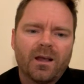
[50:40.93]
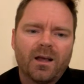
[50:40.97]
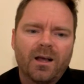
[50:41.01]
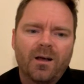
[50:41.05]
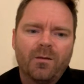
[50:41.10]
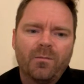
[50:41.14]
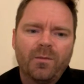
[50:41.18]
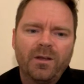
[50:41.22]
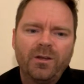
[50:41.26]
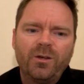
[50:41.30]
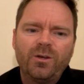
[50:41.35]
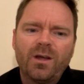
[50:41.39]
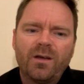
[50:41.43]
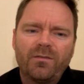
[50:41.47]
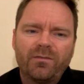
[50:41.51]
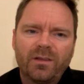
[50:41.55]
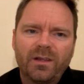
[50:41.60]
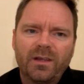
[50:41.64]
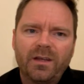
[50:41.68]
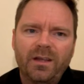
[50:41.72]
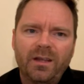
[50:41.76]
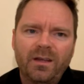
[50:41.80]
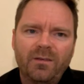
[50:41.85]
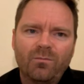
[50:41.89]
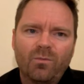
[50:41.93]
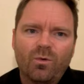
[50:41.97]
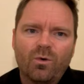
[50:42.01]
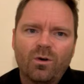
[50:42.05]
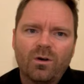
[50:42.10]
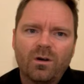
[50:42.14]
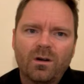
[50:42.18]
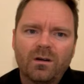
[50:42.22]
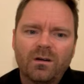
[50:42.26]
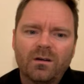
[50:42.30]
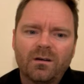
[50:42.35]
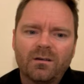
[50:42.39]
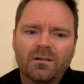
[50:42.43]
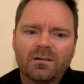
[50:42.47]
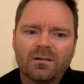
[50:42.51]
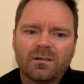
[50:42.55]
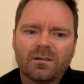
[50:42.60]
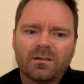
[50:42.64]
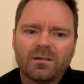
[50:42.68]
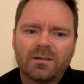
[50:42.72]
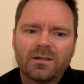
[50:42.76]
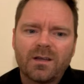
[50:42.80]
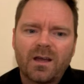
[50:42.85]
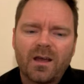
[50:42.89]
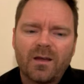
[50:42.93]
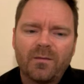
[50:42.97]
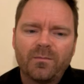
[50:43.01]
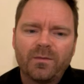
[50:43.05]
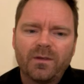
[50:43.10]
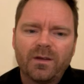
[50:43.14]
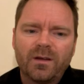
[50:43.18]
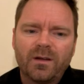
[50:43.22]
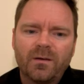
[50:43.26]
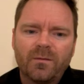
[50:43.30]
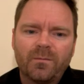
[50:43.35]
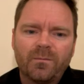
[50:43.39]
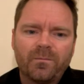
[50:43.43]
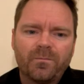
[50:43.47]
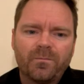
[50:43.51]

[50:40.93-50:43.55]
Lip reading: And you definitely need more time there.